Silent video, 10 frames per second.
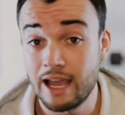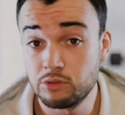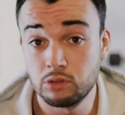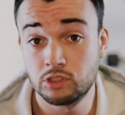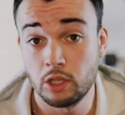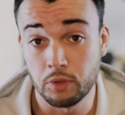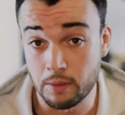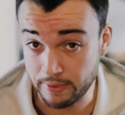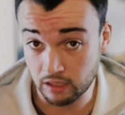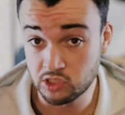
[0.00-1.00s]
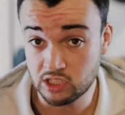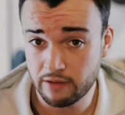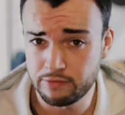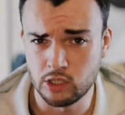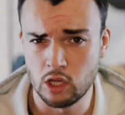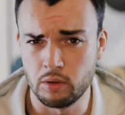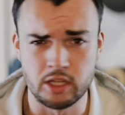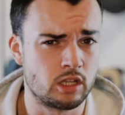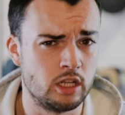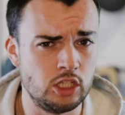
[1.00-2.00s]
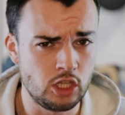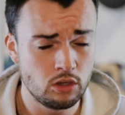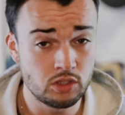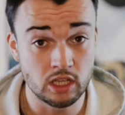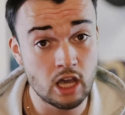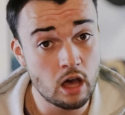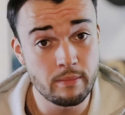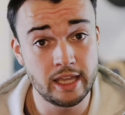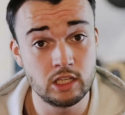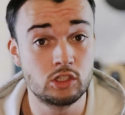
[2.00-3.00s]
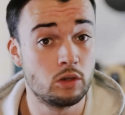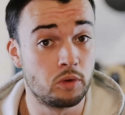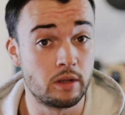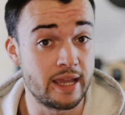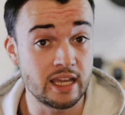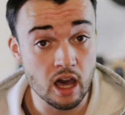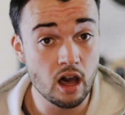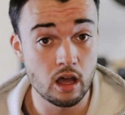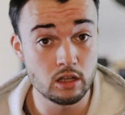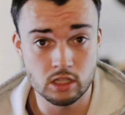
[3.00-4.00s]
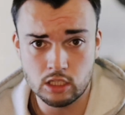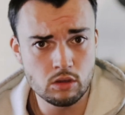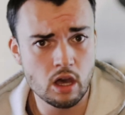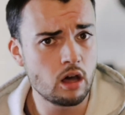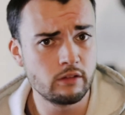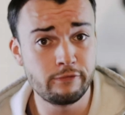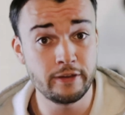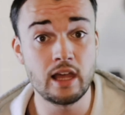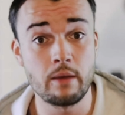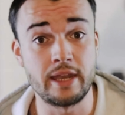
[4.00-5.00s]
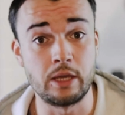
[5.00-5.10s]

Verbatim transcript: Councils don't want to build stuff that no one is going to use, and car makers don't want to make cars that you can't fill up